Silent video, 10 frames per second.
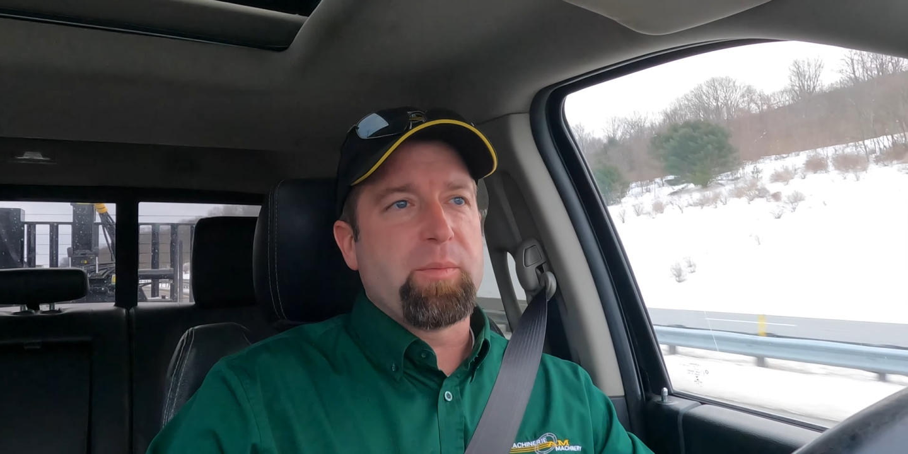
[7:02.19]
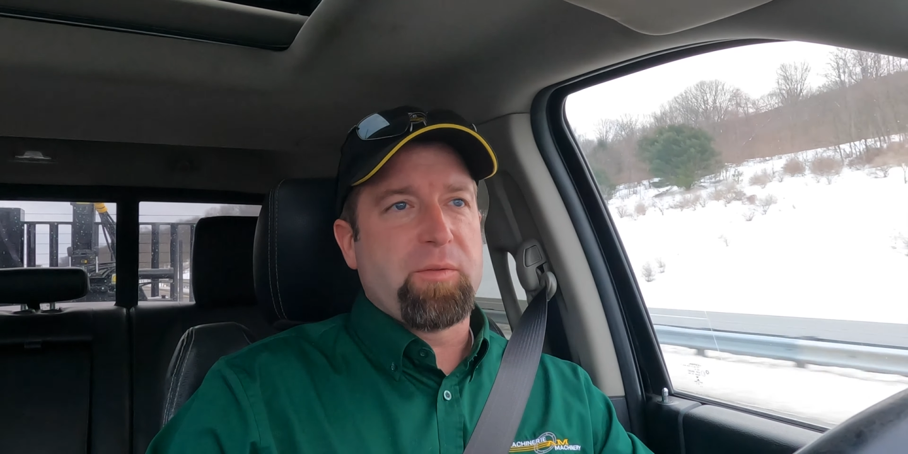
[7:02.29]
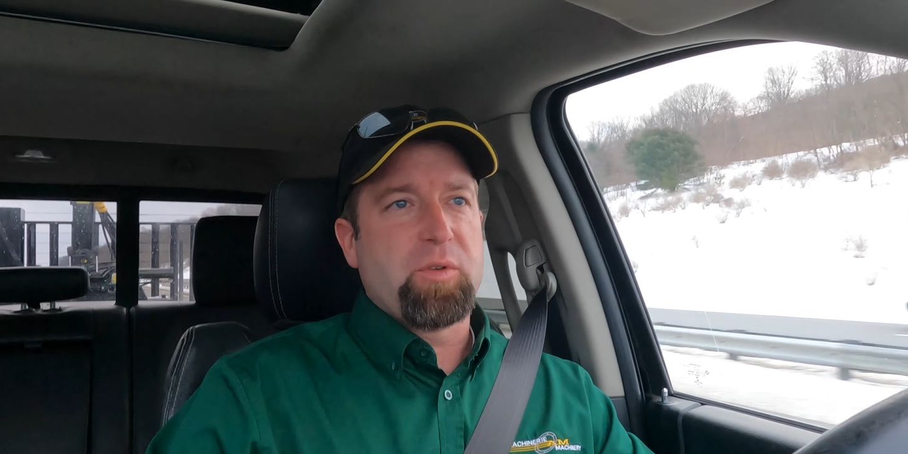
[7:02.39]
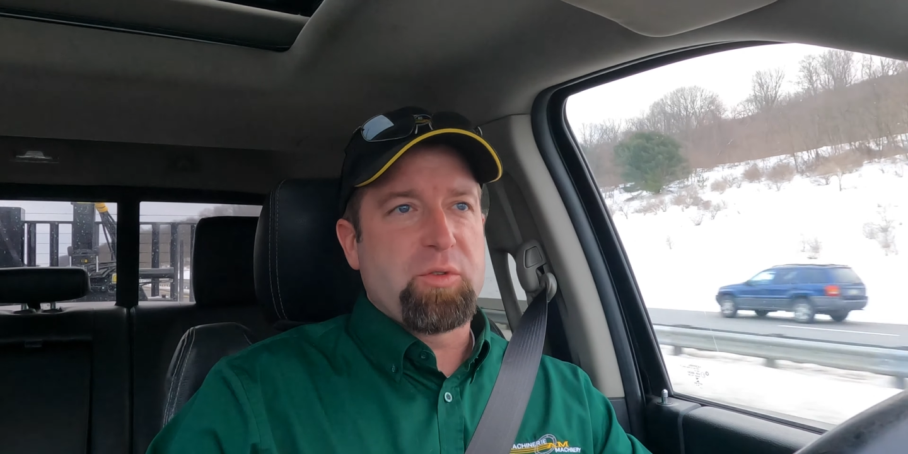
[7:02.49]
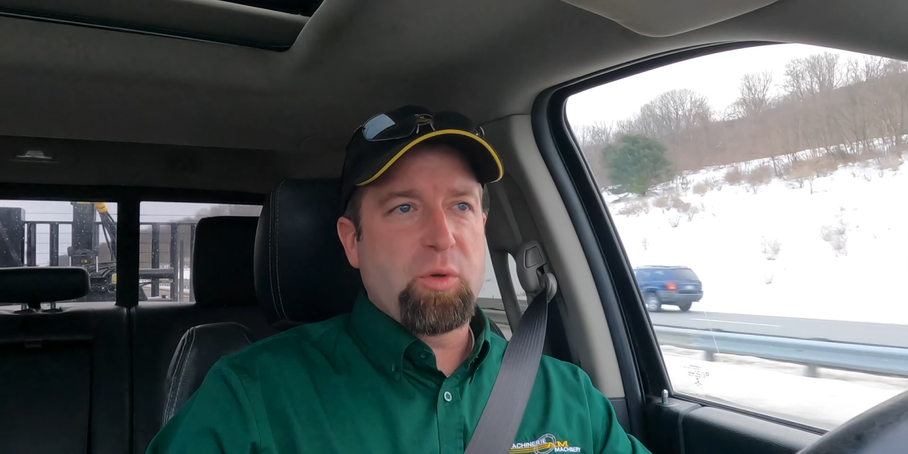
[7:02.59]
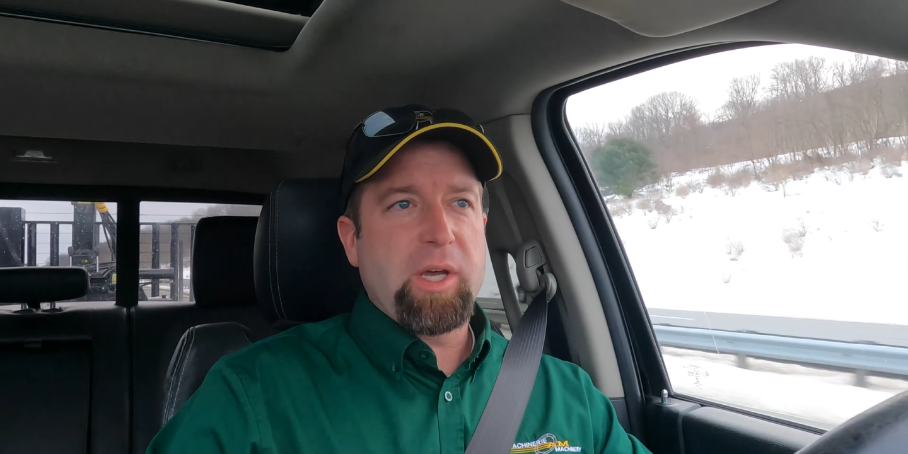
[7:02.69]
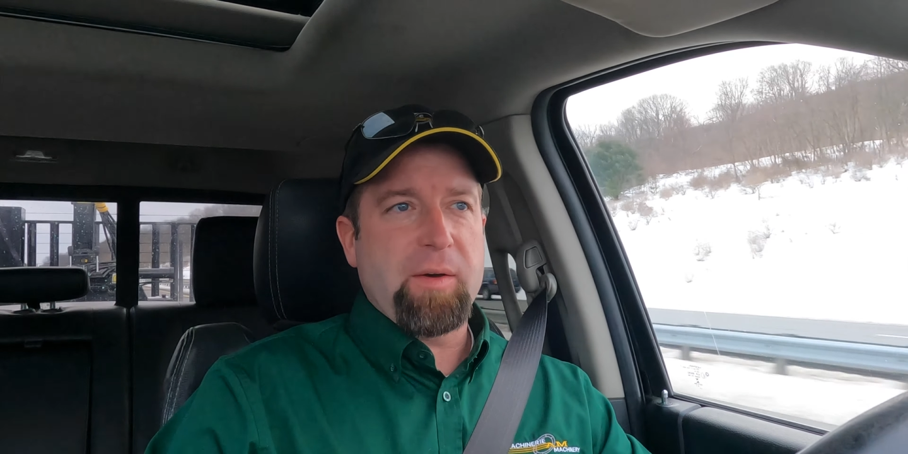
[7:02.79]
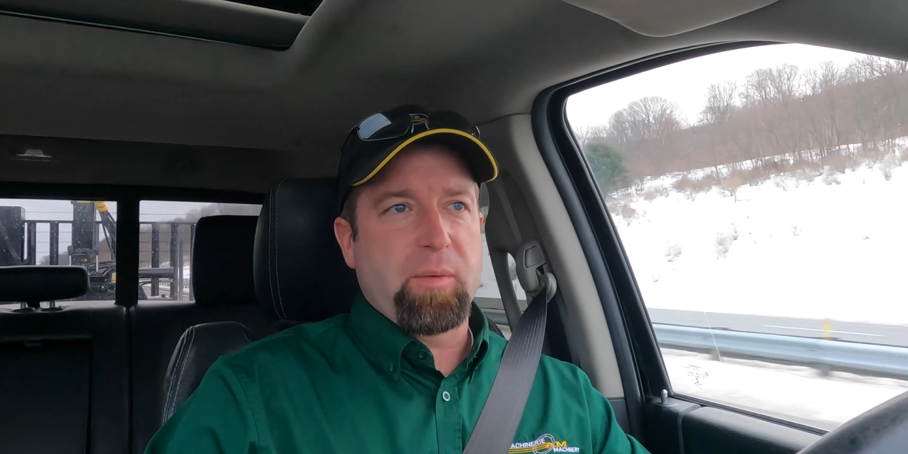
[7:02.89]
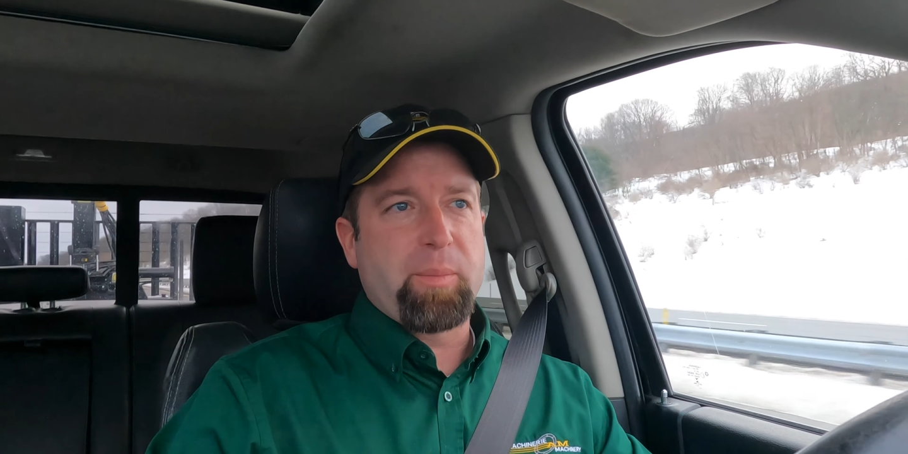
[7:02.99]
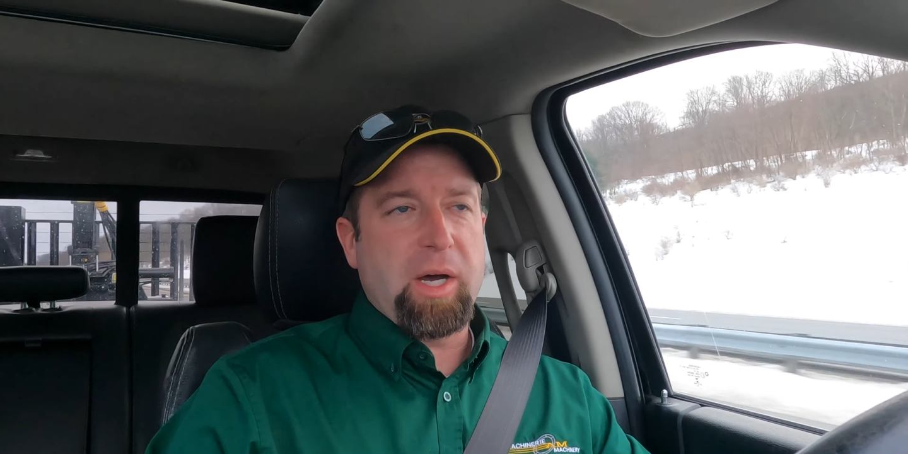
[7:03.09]
If you do
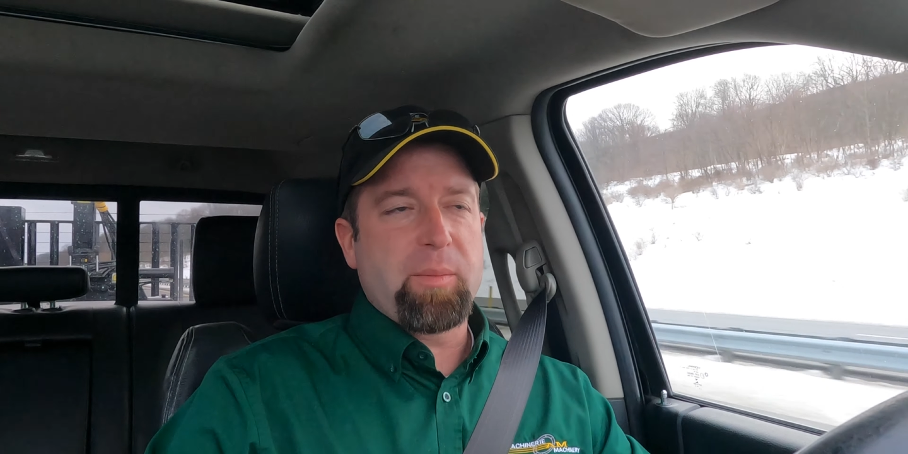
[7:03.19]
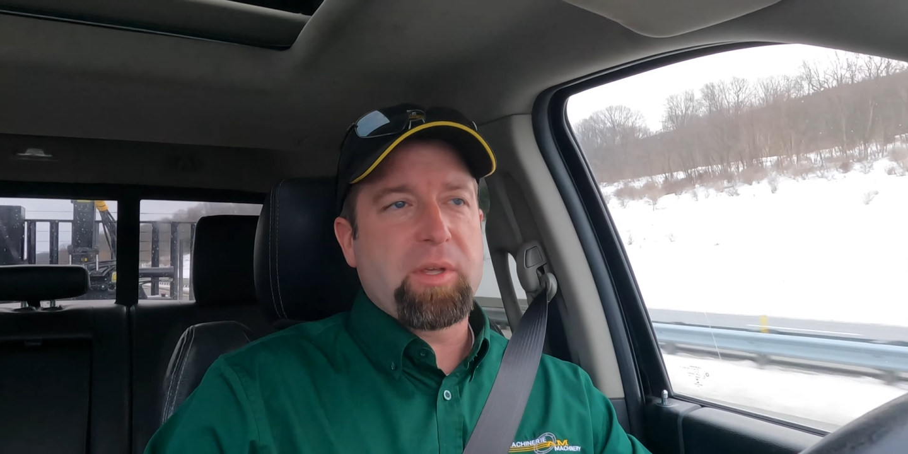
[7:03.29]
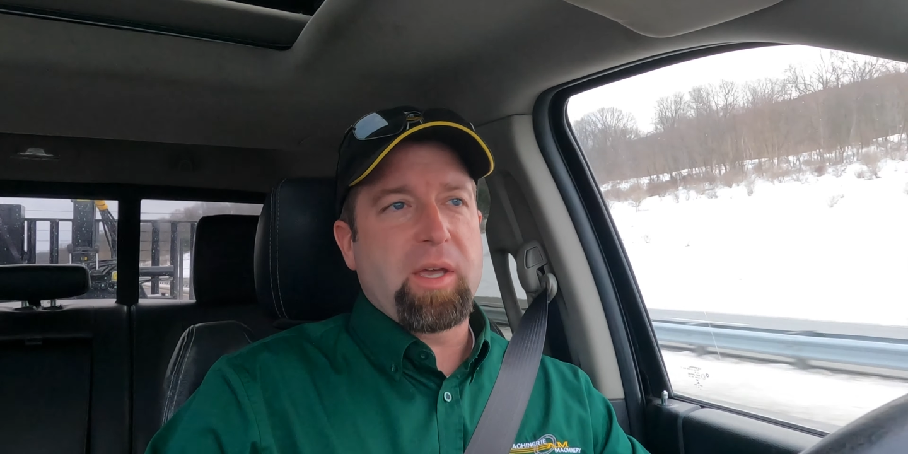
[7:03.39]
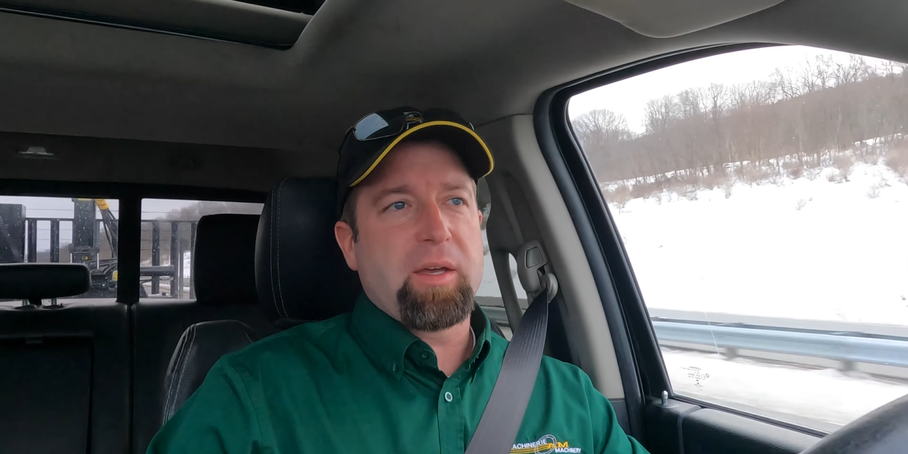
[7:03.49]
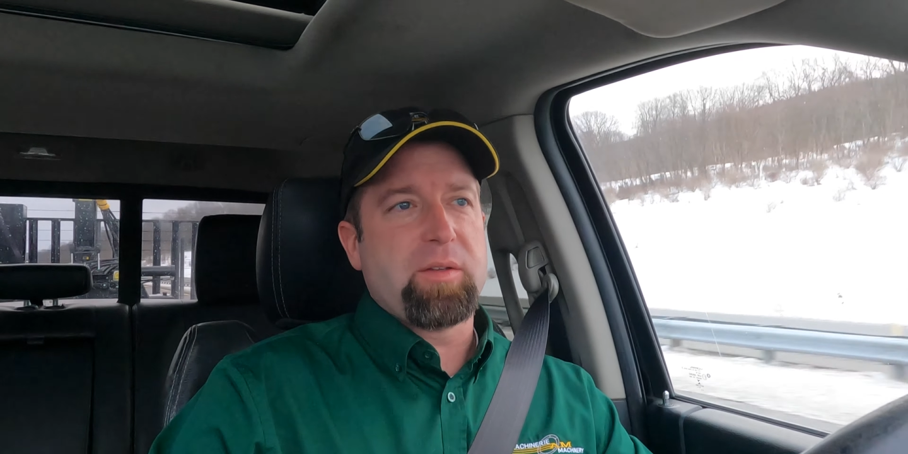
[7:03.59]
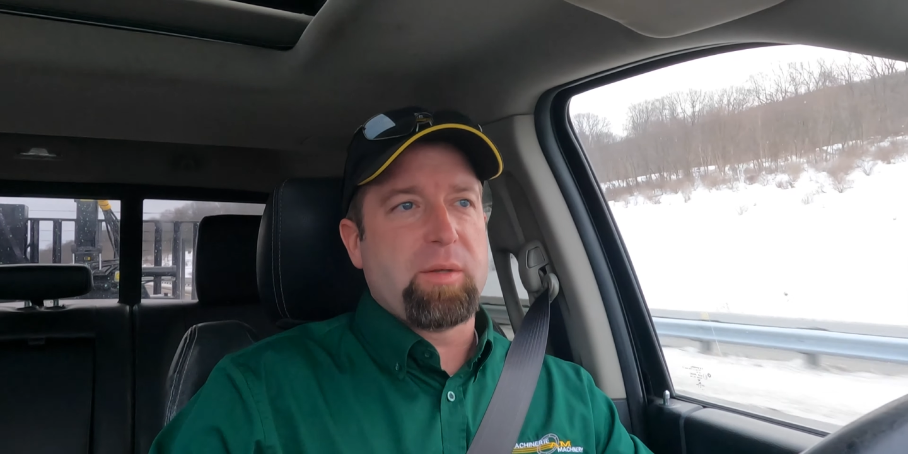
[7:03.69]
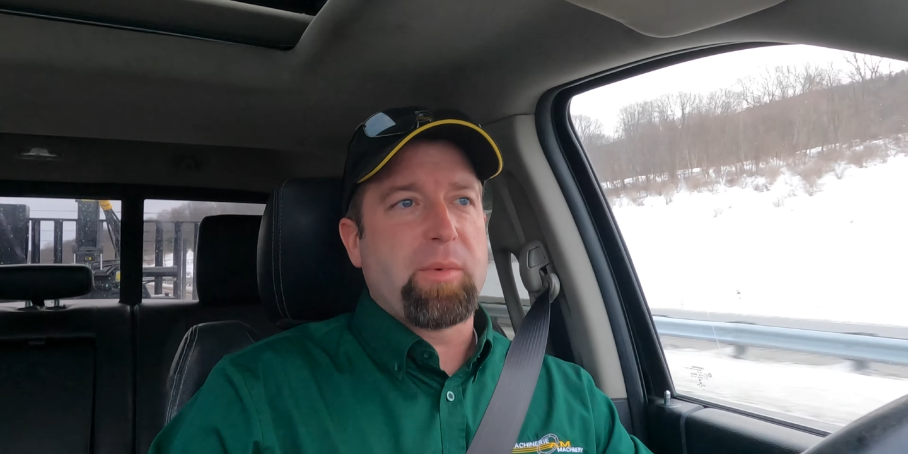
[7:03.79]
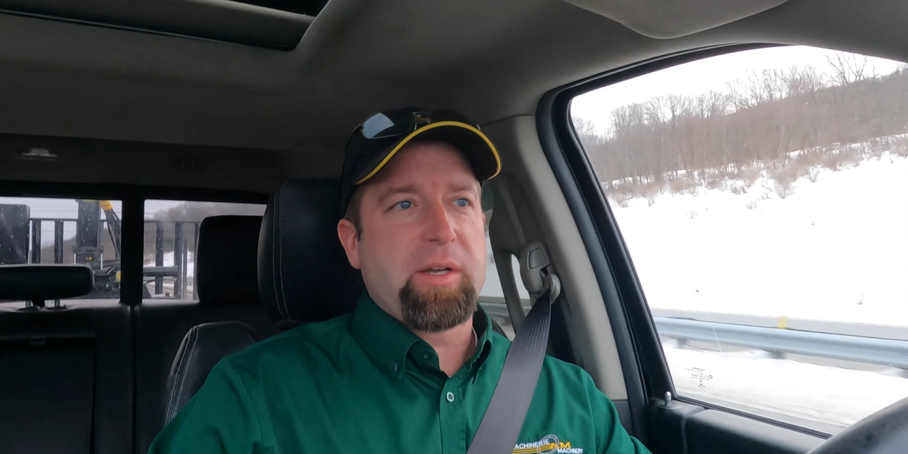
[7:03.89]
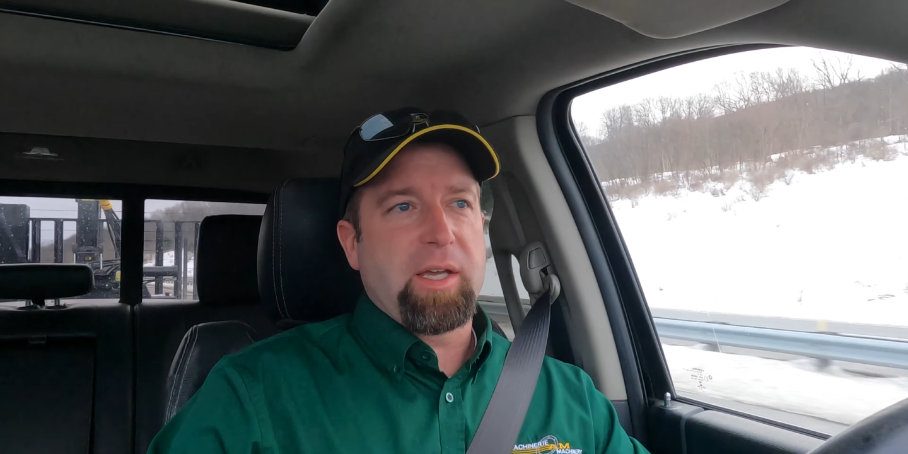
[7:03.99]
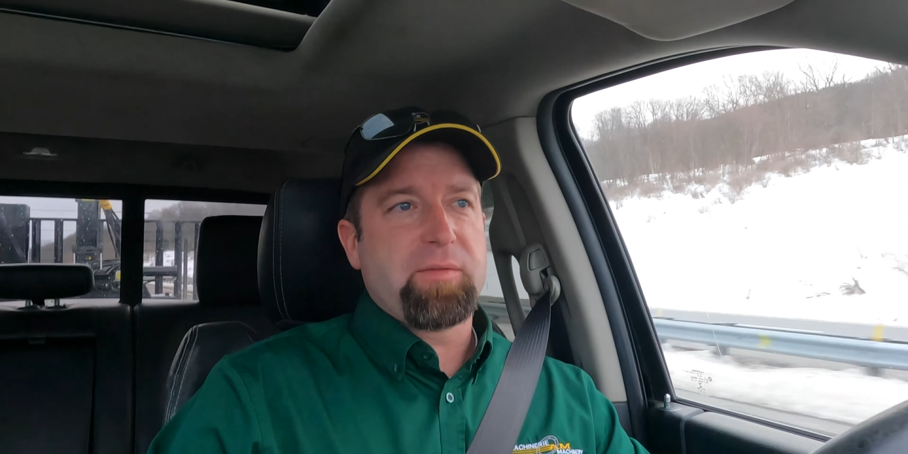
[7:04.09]
have a Bobcat, you
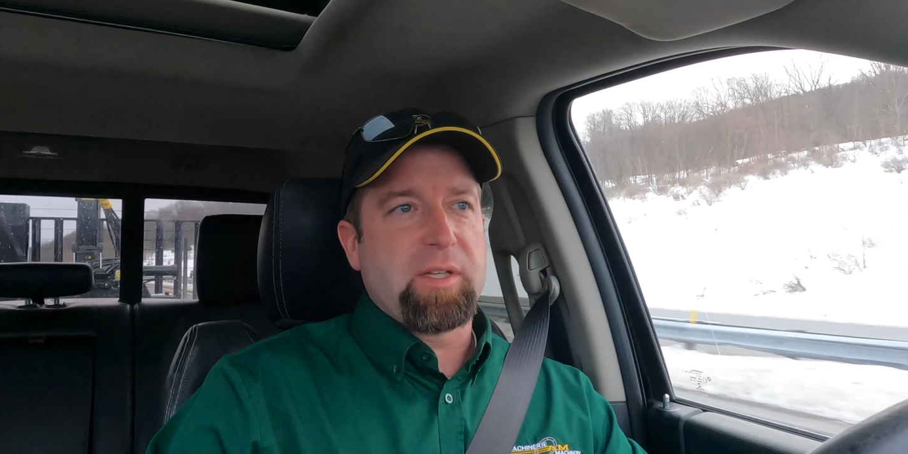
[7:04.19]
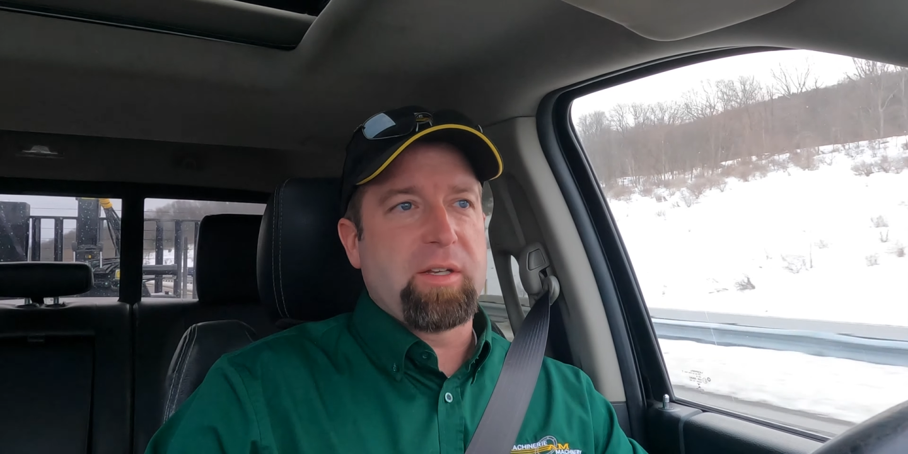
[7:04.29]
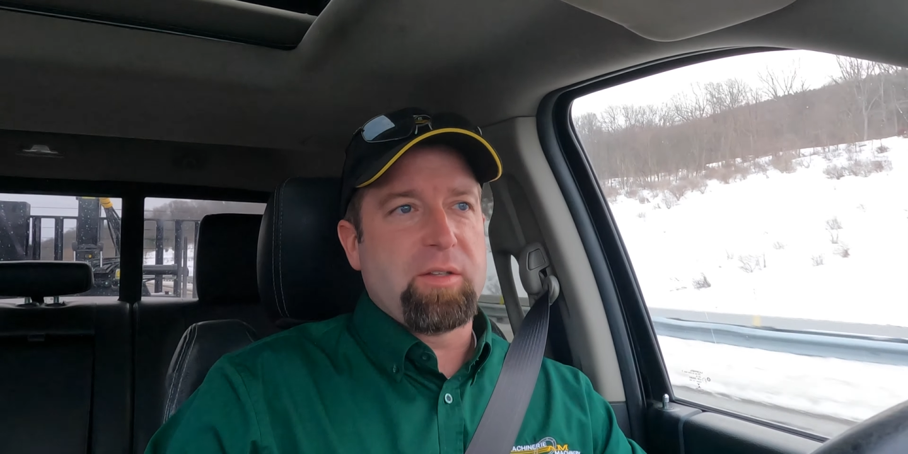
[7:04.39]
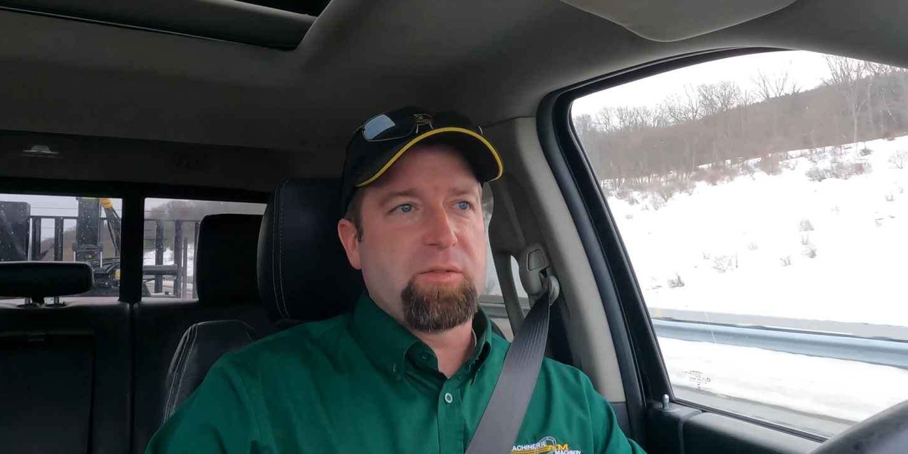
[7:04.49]
might have to get